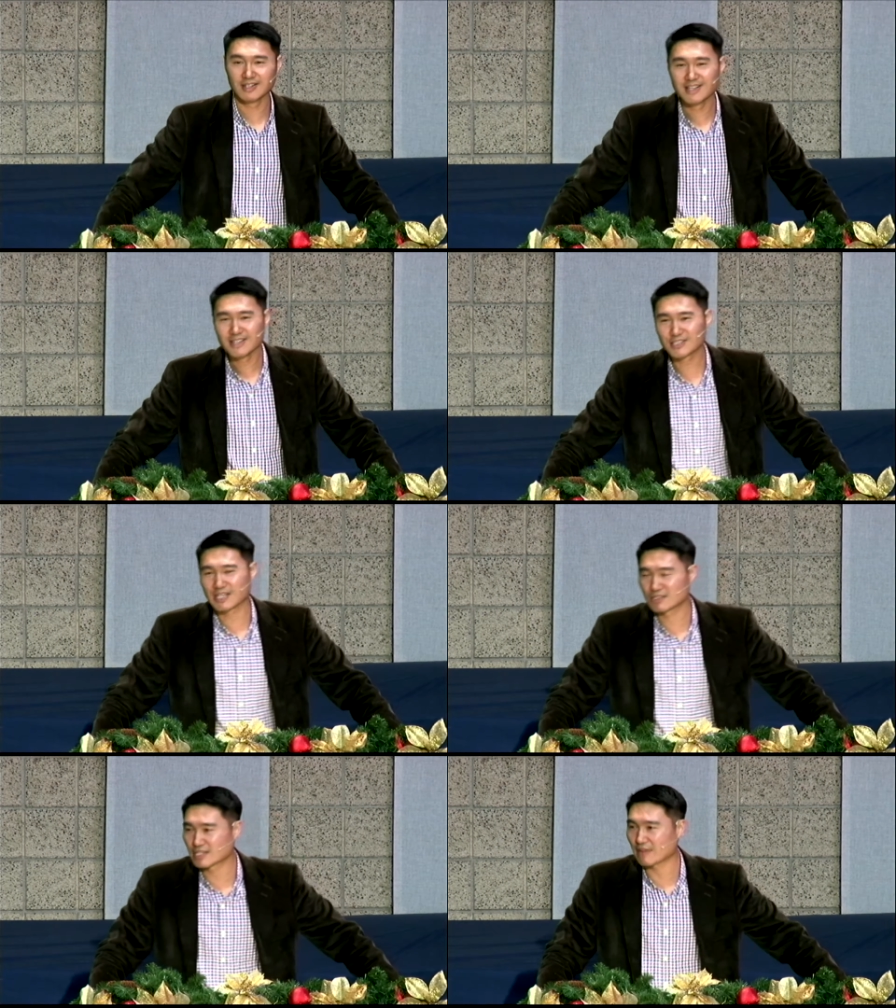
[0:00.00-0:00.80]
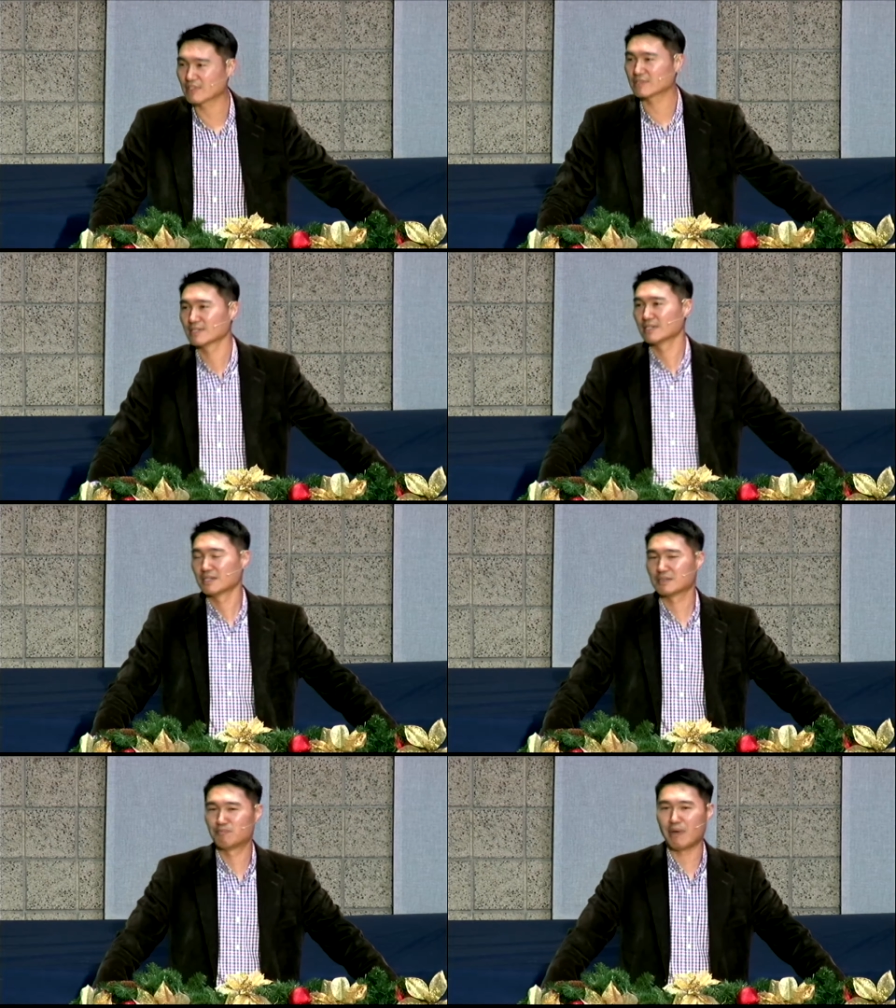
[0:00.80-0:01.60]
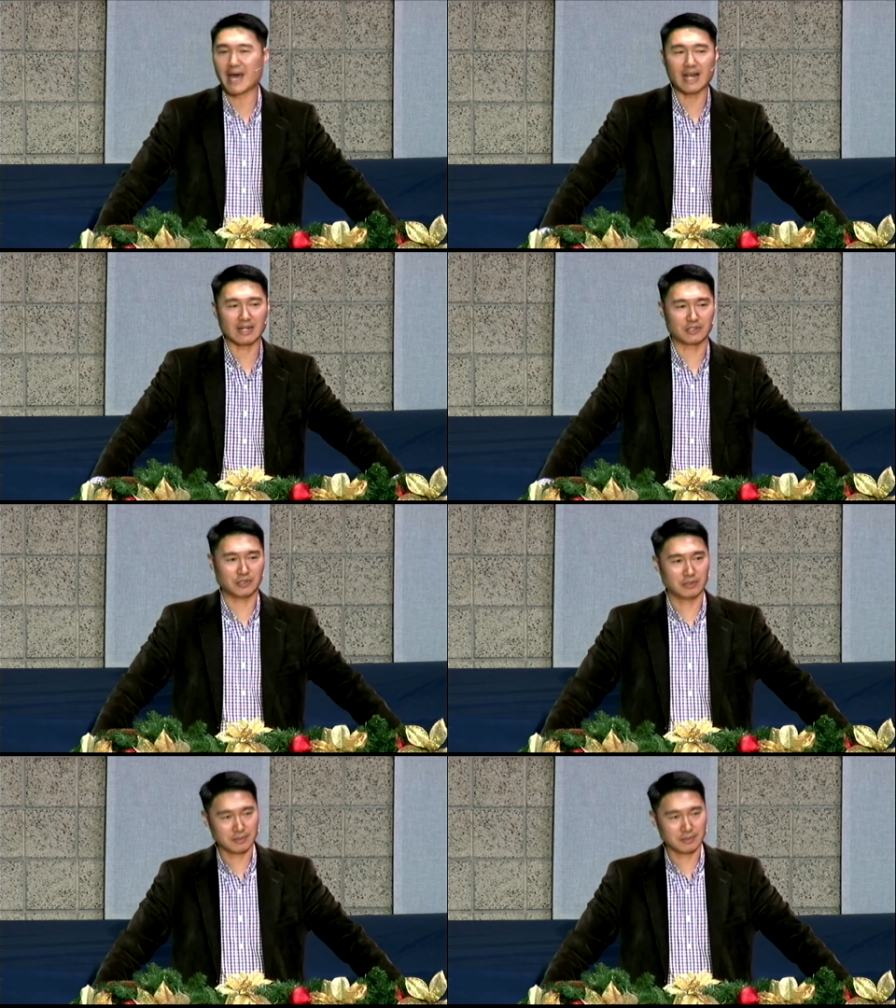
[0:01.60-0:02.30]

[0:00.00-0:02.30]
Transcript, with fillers: know, just, just have this bad attitude.